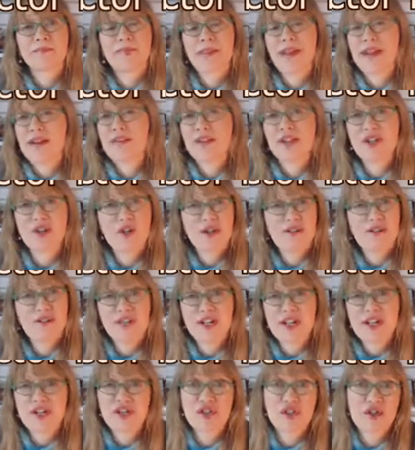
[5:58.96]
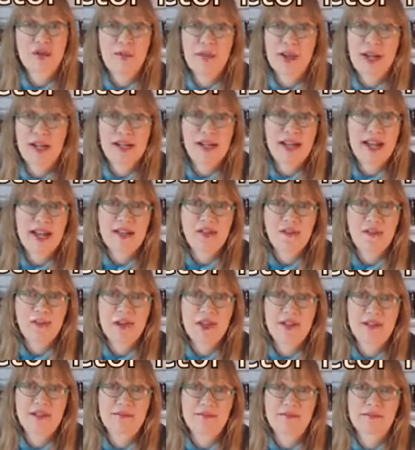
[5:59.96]
Every gravitational body has
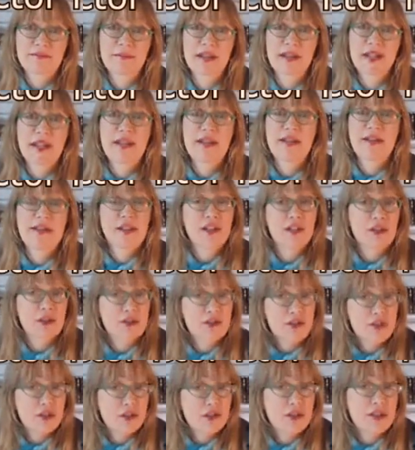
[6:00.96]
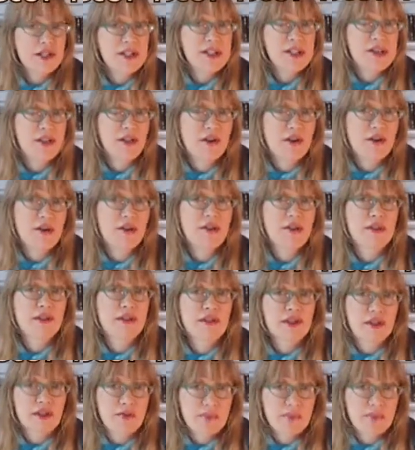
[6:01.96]
one. The closer you get to the Earth, the